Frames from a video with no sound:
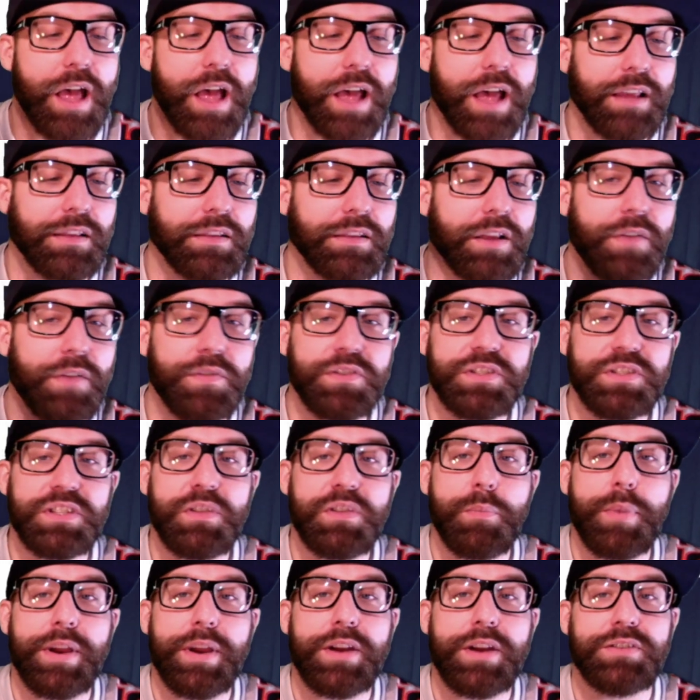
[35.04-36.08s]
Love to see
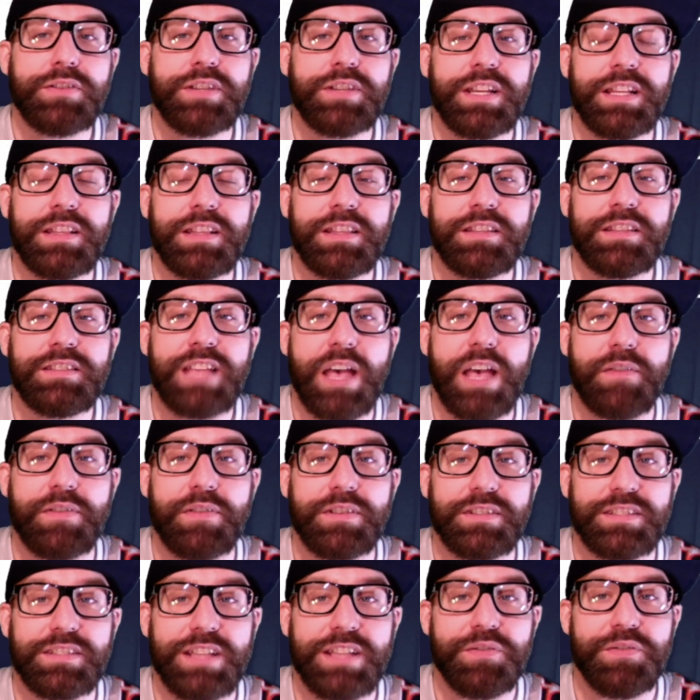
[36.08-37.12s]
the Bears get to
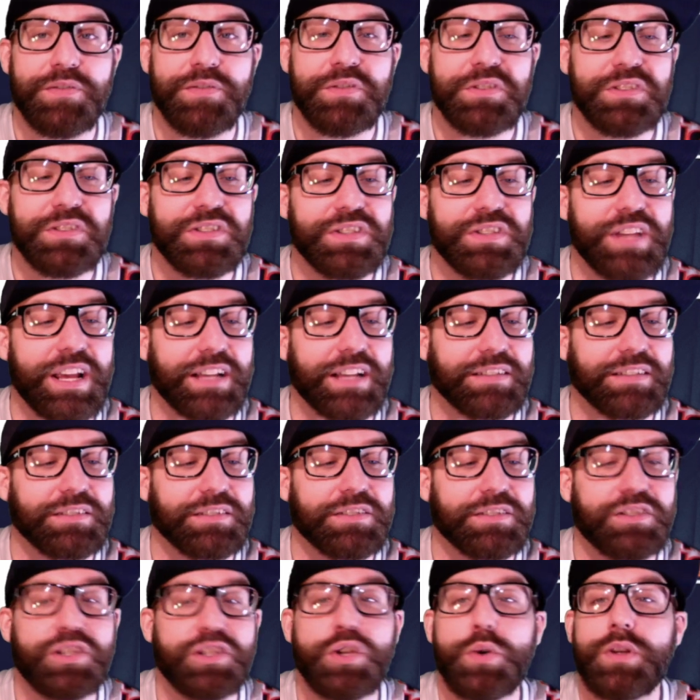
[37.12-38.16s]
7-6.
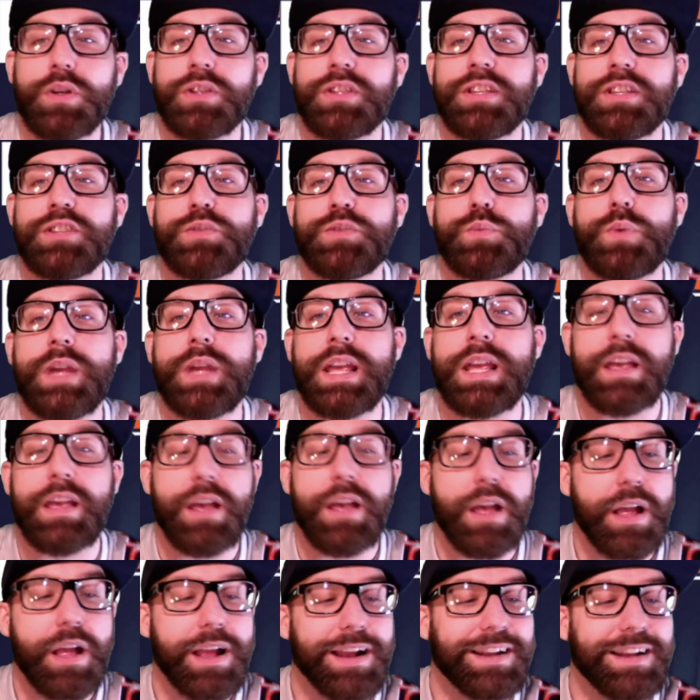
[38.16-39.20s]
Let's do it this week.
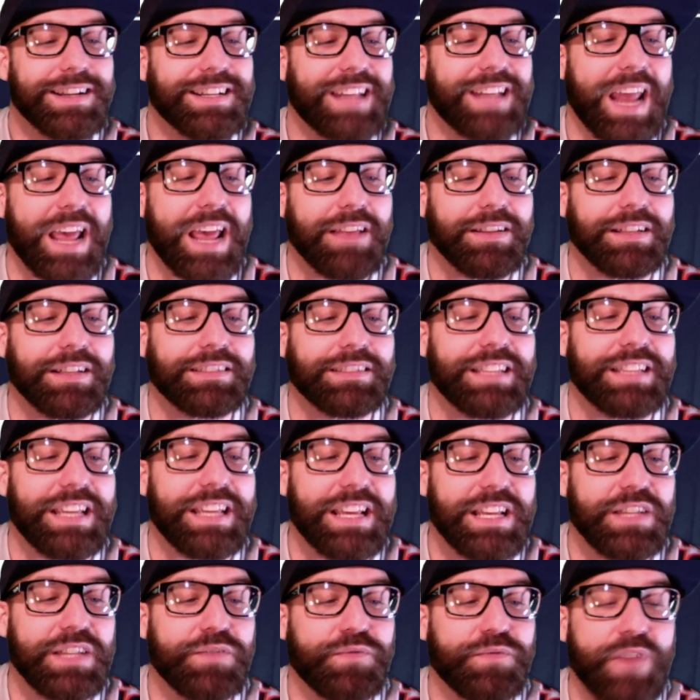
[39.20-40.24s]
Dallas
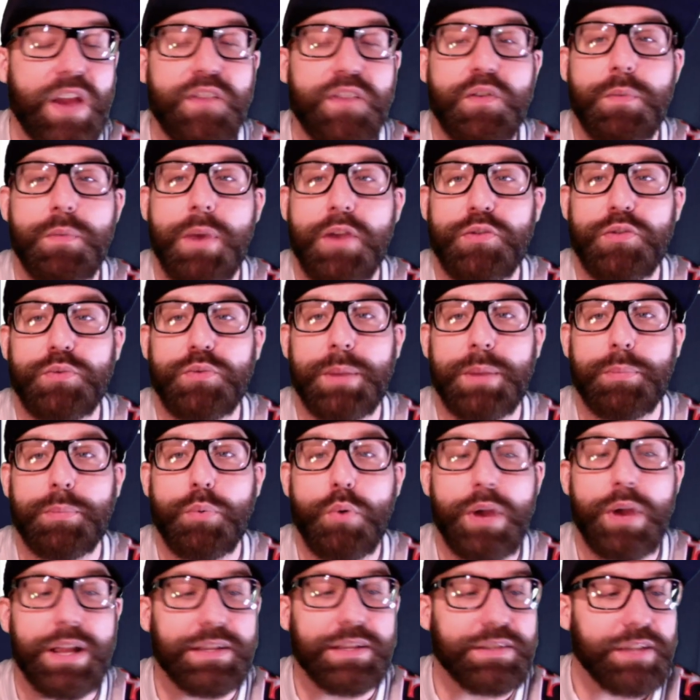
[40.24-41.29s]
is favored by 3
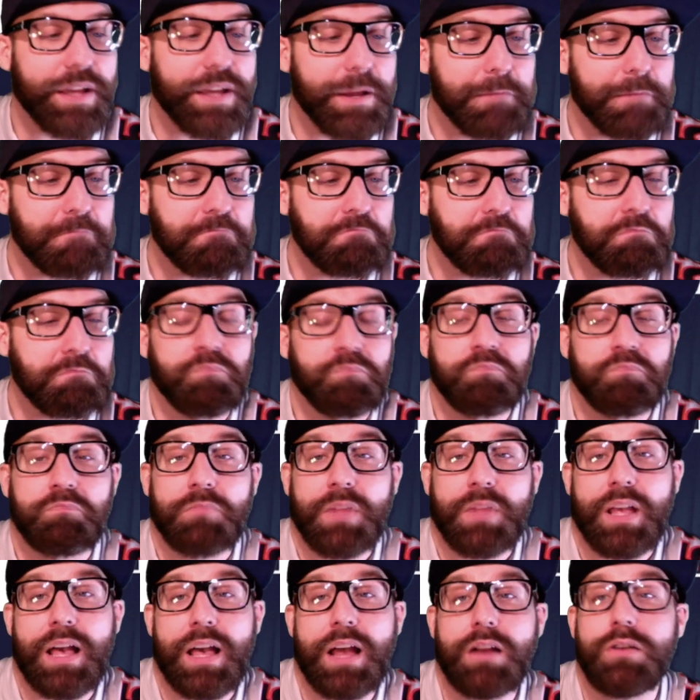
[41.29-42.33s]
points.
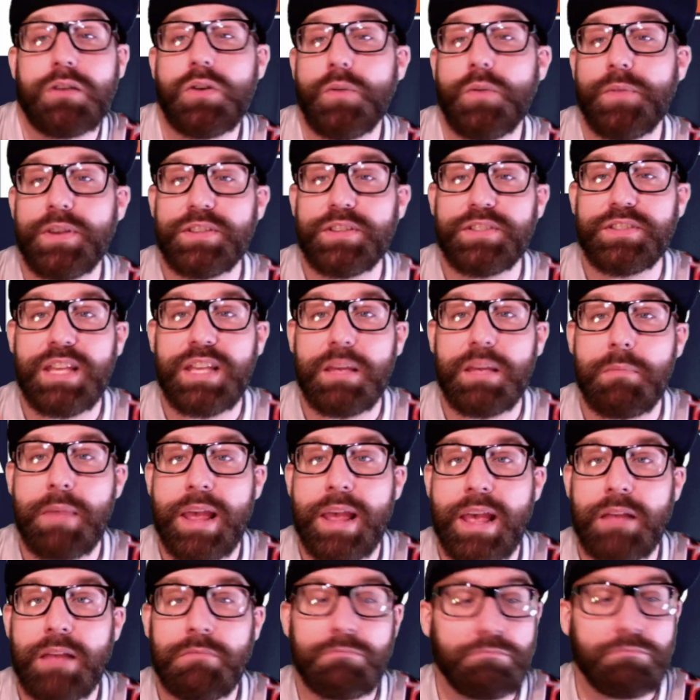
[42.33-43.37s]
I don't know if I see it,
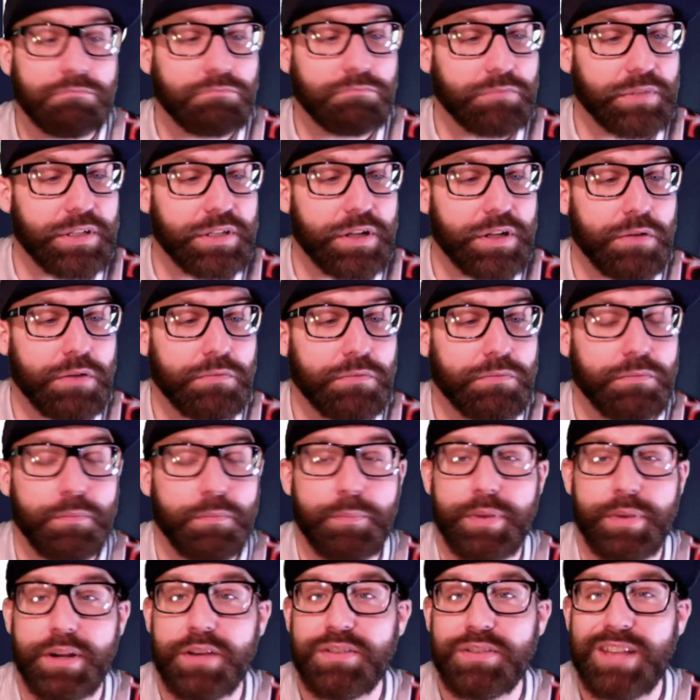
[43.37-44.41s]
man.
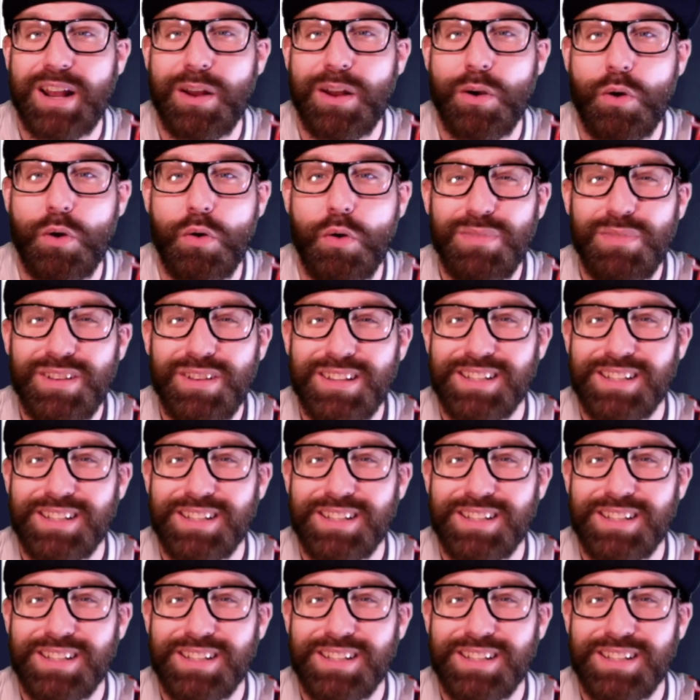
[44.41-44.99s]
Bears at home.